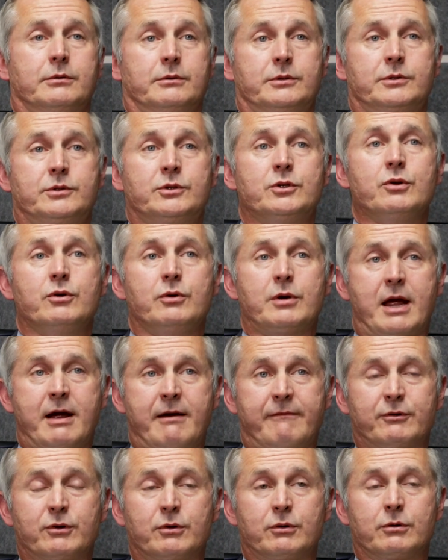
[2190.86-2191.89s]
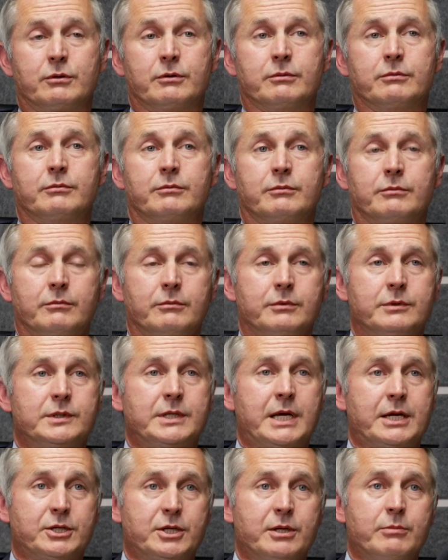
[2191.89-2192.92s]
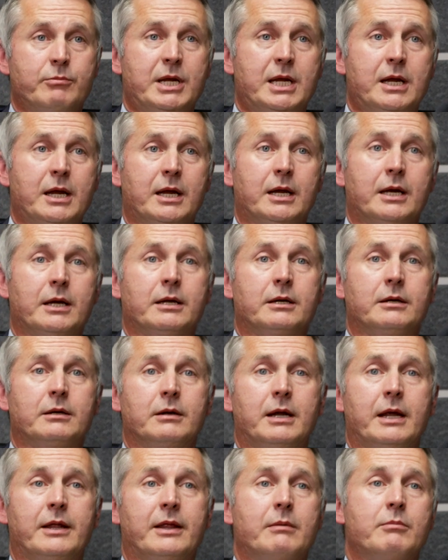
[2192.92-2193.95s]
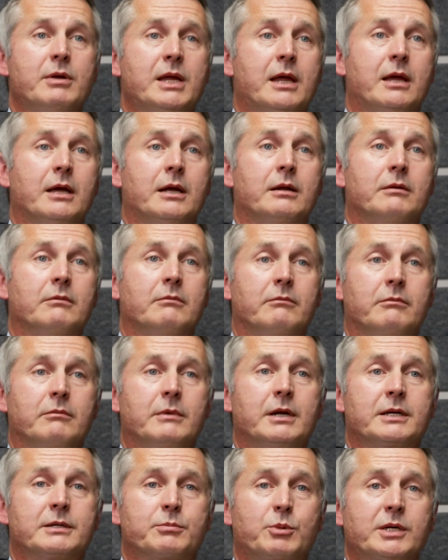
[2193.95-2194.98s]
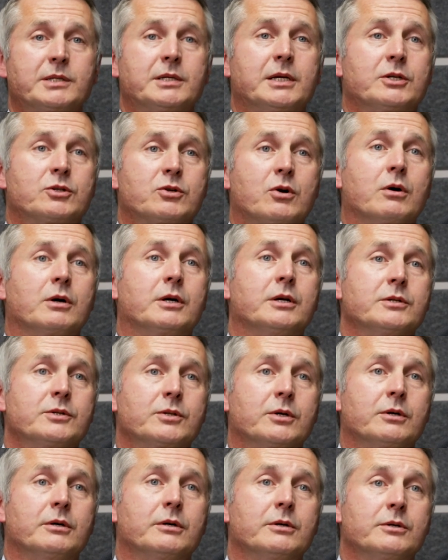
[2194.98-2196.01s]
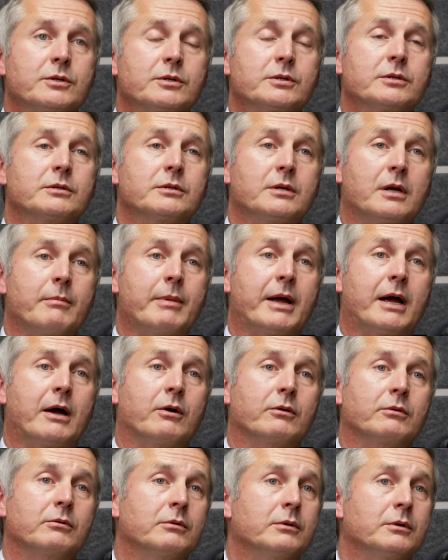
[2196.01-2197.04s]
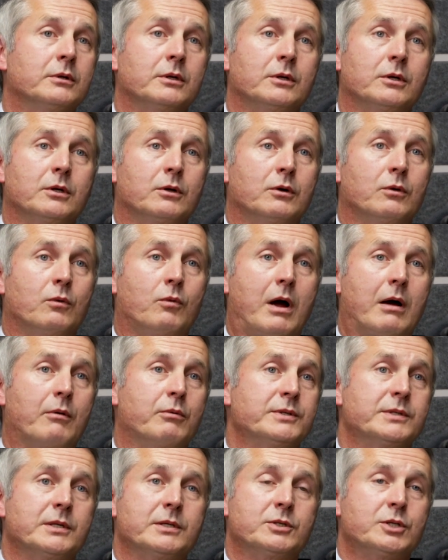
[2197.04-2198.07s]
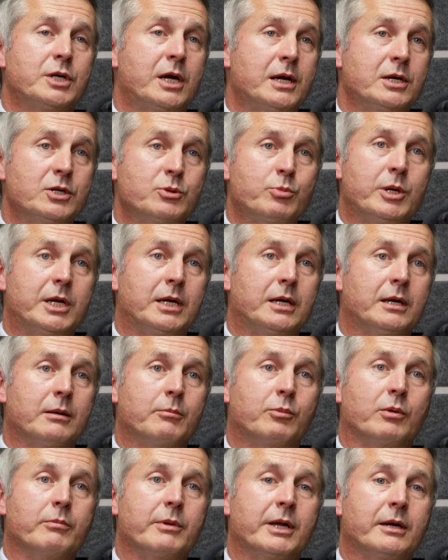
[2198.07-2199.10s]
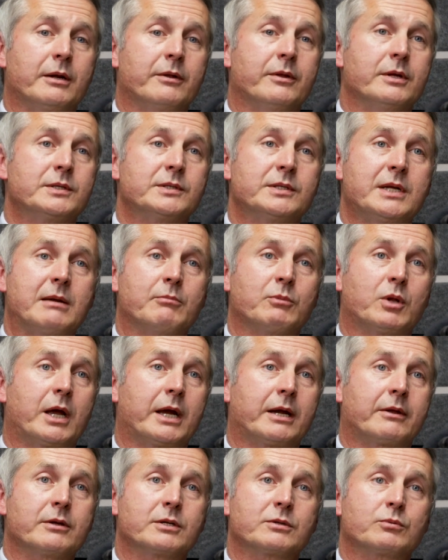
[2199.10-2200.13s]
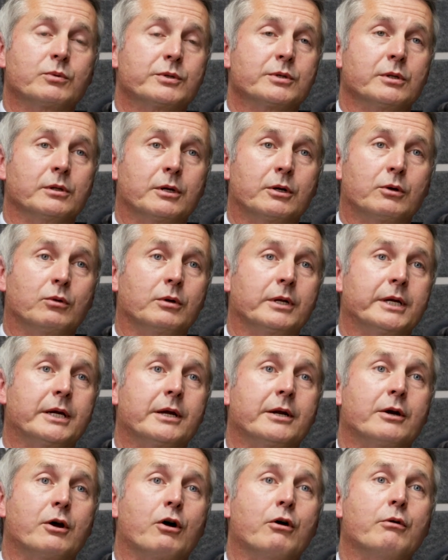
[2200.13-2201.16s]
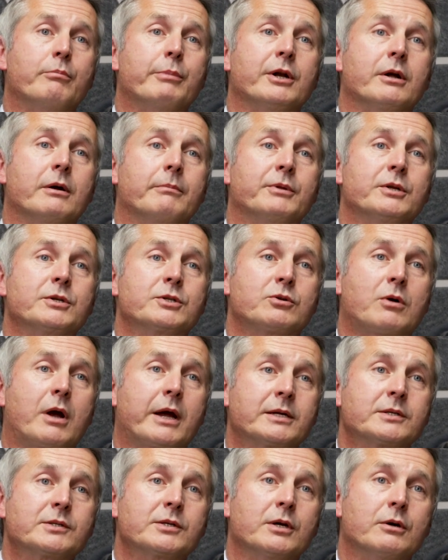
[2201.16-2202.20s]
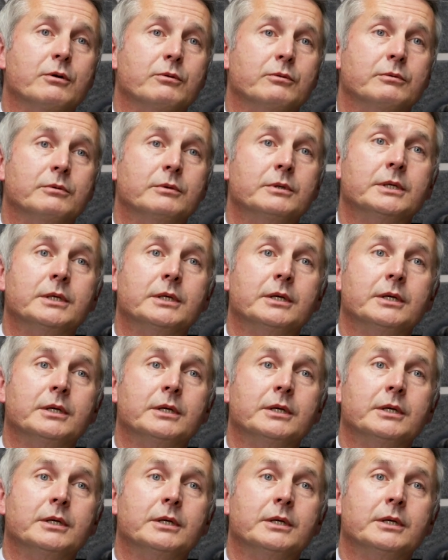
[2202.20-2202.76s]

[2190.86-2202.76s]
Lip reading: soon after session began, and they began expressing strong concerns about why was this change being implemented. This seemed like this was literally going to open up the strike zone